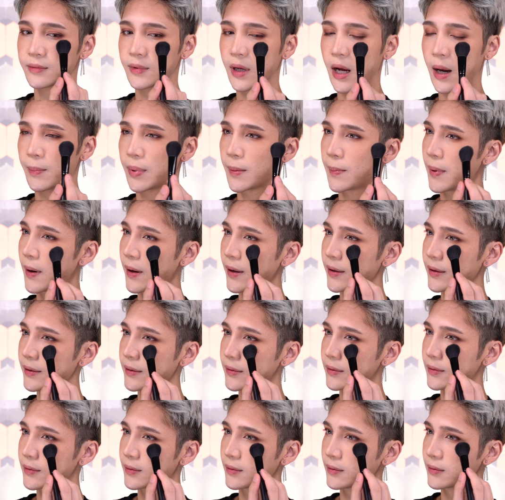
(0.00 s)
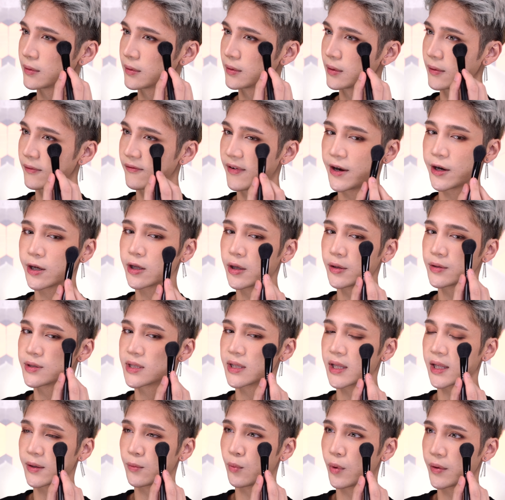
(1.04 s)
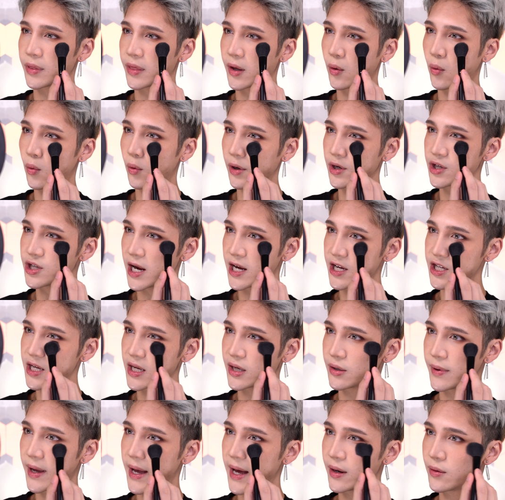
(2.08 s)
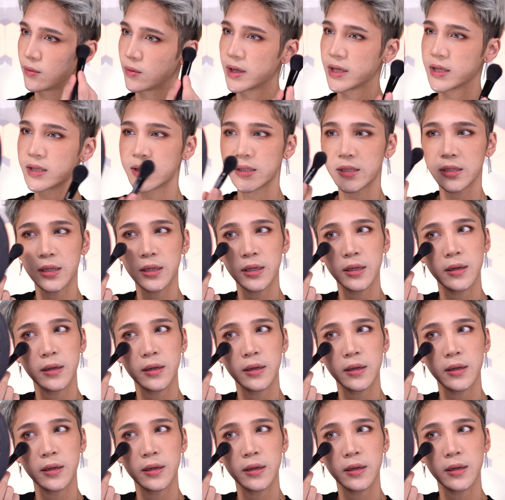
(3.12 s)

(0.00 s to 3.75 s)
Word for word: upper part, very close to like where the orange eyeshadow we had was.